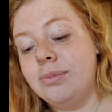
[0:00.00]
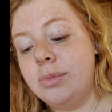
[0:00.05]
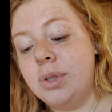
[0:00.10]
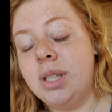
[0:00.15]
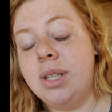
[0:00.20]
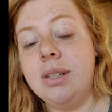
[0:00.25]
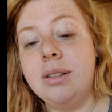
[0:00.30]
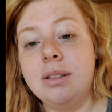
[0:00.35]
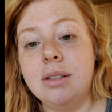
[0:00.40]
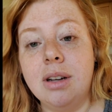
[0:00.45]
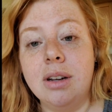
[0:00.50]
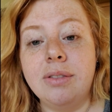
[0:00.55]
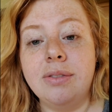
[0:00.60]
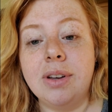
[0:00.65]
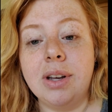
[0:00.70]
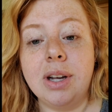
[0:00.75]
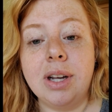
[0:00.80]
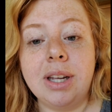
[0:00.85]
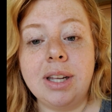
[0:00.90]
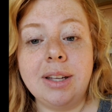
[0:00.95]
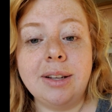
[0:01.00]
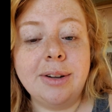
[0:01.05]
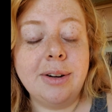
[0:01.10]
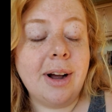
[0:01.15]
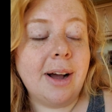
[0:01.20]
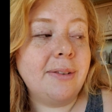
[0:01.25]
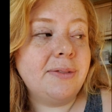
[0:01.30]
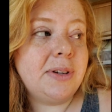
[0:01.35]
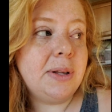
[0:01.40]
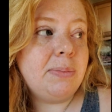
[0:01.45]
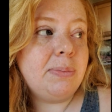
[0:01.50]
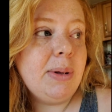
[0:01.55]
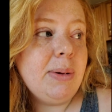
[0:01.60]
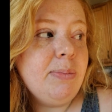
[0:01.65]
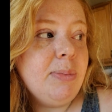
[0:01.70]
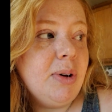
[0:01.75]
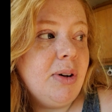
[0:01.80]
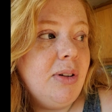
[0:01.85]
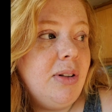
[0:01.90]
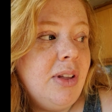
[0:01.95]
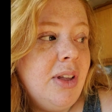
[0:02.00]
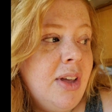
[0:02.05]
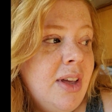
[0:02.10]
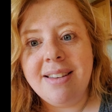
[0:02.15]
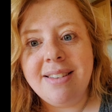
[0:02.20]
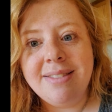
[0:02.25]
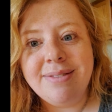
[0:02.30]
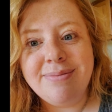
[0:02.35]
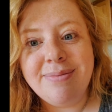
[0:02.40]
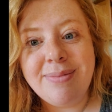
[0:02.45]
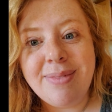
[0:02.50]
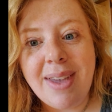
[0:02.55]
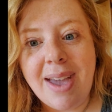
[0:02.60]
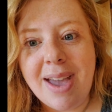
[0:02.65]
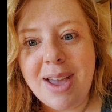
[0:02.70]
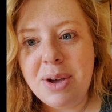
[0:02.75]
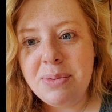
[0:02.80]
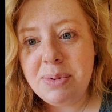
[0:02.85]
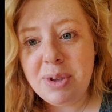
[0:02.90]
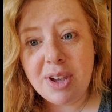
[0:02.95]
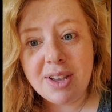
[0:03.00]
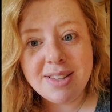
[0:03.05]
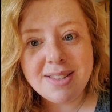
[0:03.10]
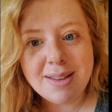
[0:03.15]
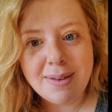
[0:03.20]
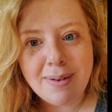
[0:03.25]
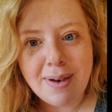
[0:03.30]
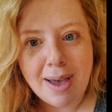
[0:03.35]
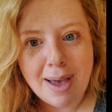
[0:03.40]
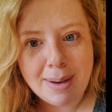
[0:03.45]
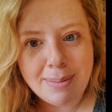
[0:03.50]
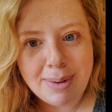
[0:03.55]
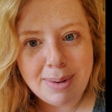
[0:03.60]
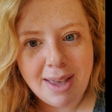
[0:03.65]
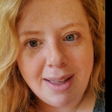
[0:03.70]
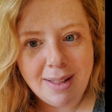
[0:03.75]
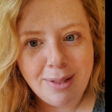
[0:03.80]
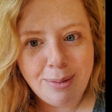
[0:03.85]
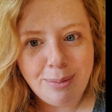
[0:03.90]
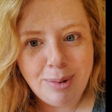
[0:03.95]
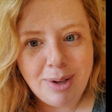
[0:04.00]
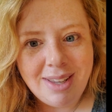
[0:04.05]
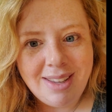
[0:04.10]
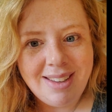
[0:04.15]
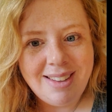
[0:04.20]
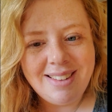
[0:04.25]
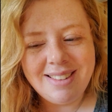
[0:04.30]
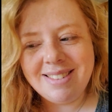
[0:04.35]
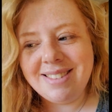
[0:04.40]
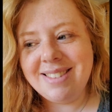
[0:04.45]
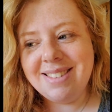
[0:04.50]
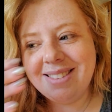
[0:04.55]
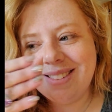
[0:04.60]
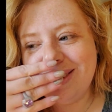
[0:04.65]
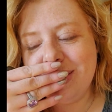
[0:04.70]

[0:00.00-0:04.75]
We are very crafty people. I hope you guys have a happy Halloween.